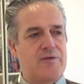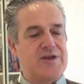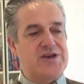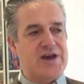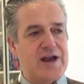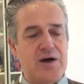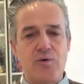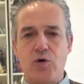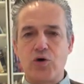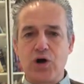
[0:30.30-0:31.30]
the yellow
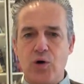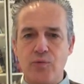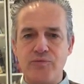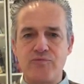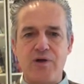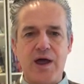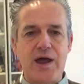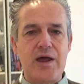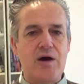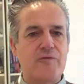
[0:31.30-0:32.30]
or golden
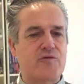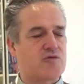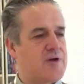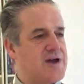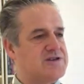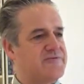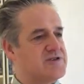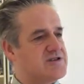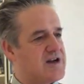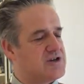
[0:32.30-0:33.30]
ray of creative
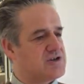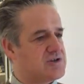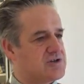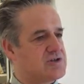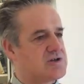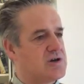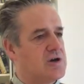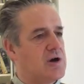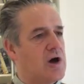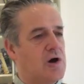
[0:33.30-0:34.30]
intelligence
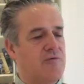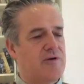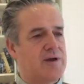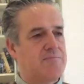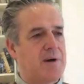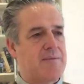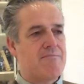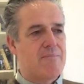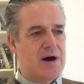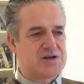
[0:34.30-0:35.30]
overlit by
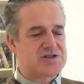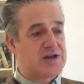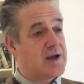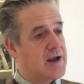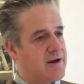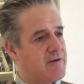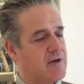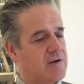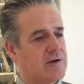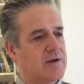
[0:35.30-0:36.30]
Master
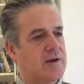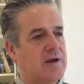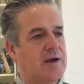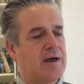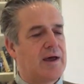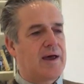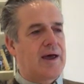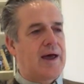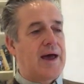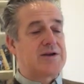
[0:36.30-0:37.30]
Hilarion.
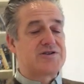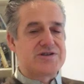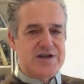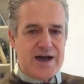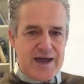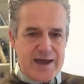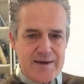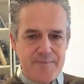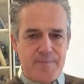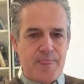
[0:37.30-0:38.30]
And today
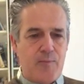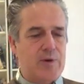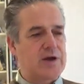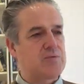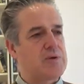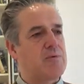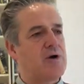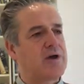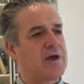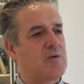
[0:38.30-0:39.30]
we're going to be
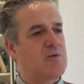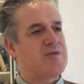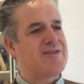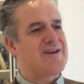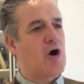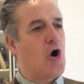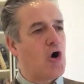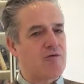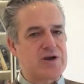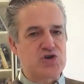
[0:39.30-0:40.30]
working with the
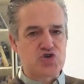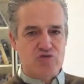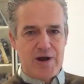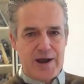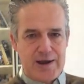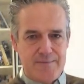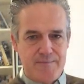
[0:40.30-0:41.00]
orange ray,